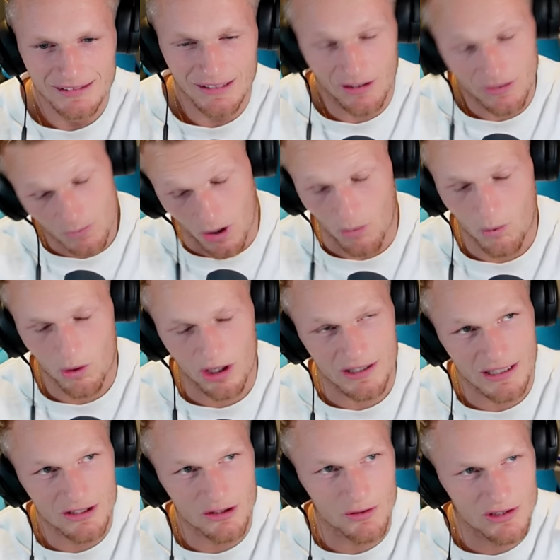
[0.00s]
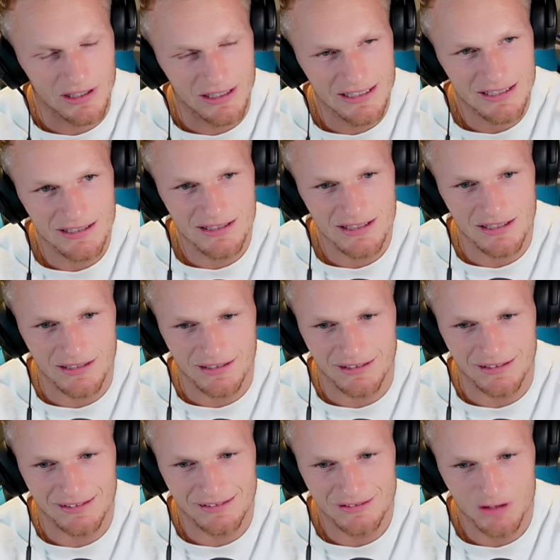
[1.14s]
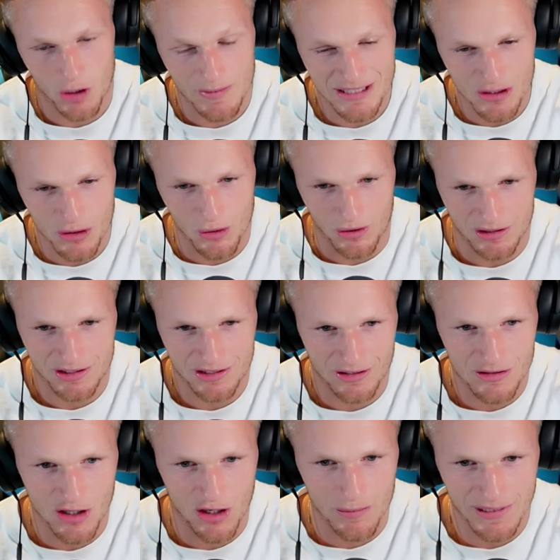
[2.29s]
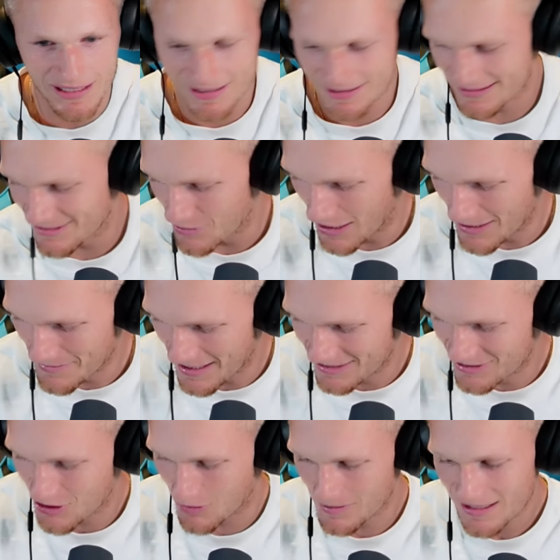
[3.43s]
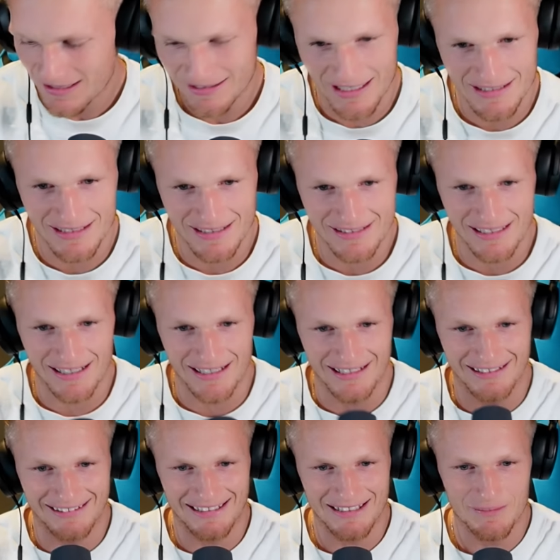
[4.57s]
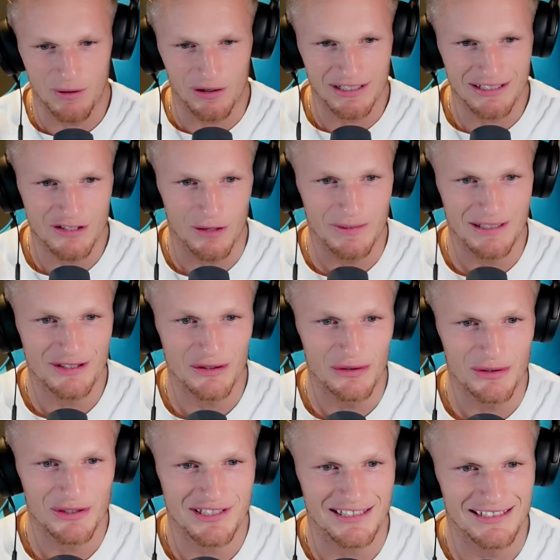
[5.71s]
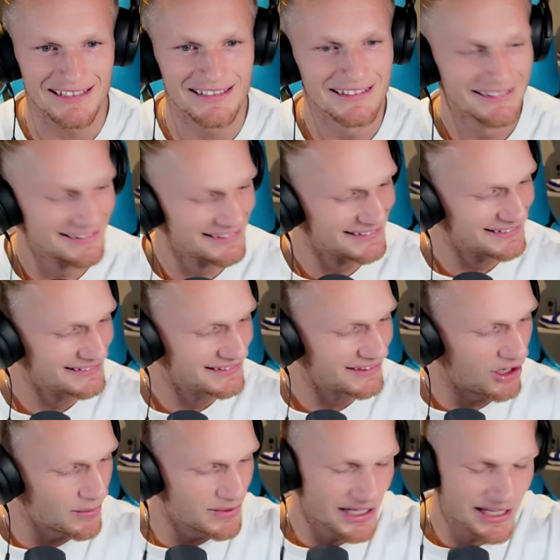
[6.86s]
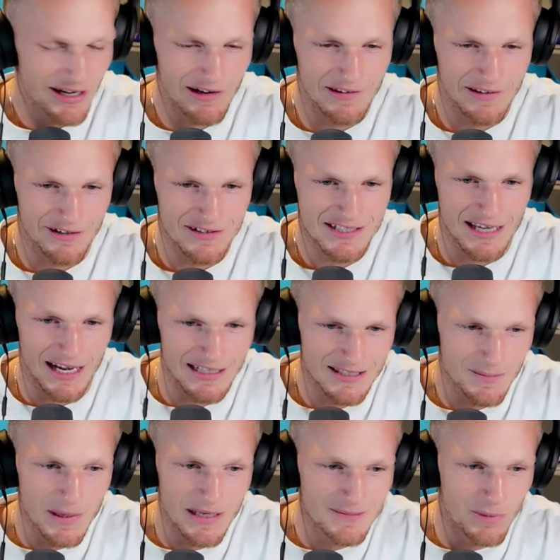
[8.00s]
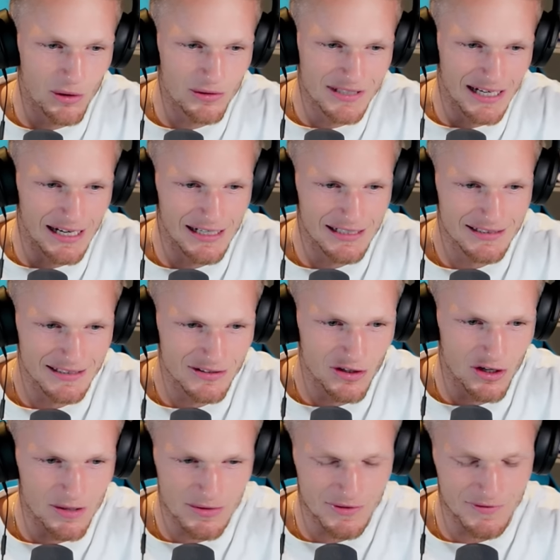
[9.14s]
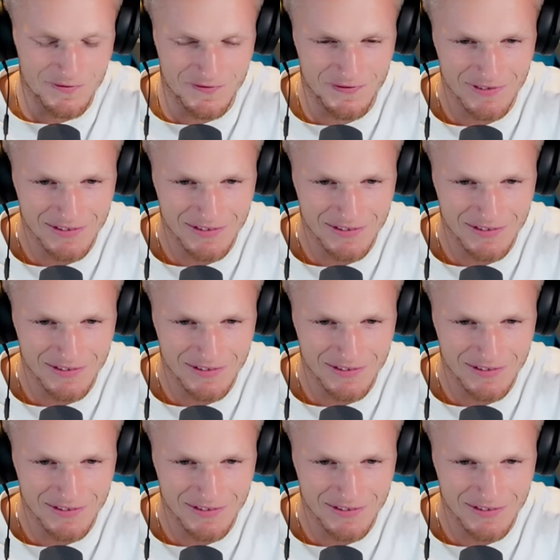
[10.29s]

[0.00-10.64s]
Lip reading: well, what I did do is I listened to Tommy Talks. So Tommy, the great man Tommy, does his potty Tommy Talks, and I'm going to go out there and say it's the best podcast in terms of